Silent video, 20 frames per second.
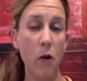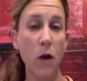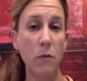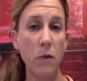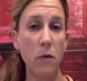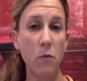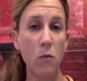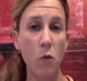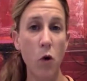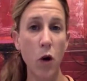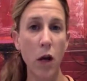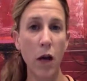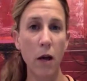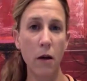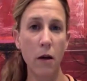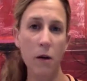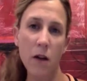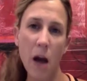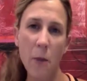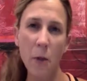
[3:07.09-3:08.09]
mid-morning,
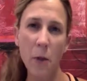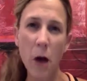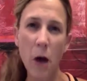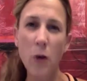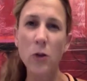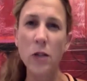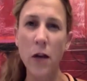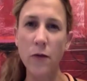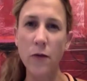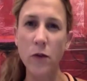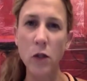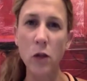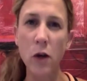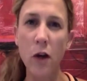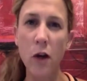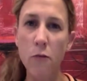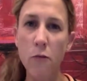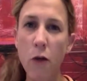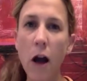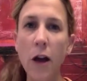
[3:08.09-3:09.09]
a couple hours after you
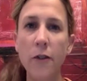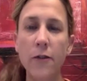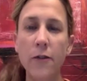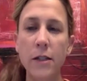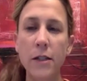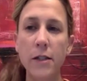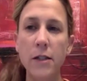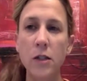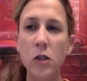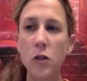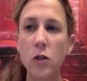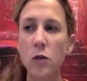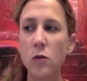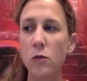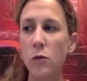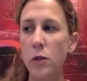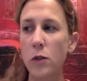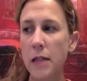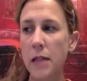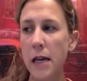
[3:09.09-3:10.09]
have breakfast, you
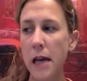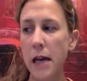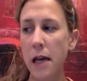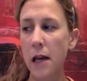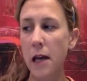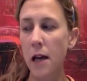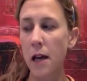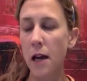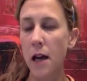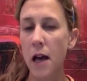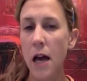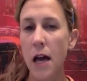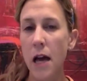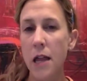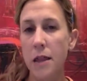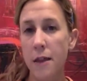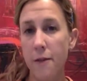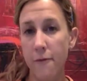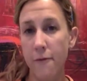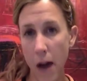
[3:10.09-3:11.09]
will take
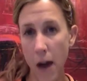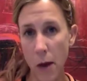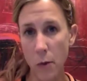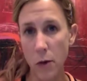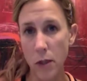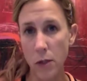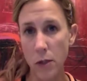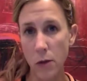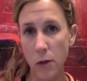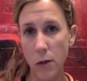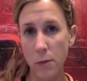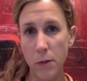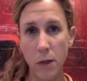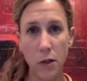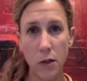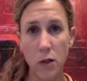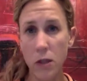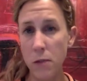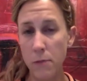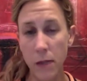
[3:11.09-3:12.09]
the fiber sweep. So
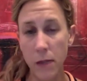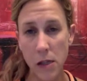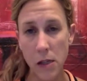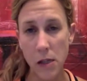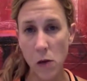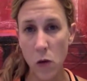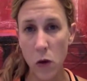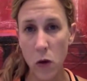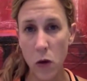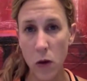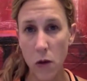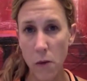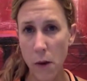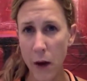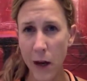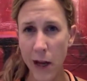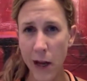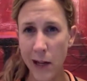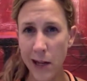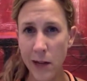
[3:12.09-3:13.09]
you just mix it with about
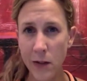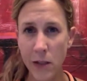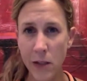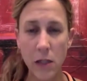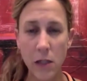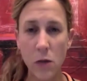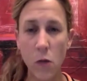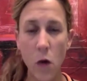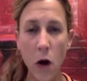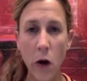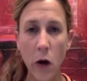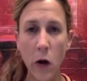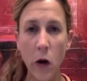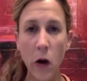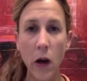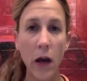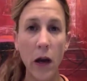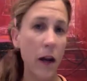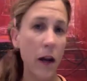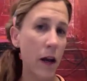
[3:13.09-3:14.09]
8 ounces of water,
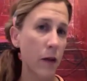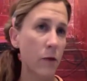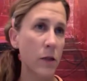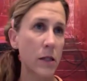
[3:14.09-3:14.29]
and I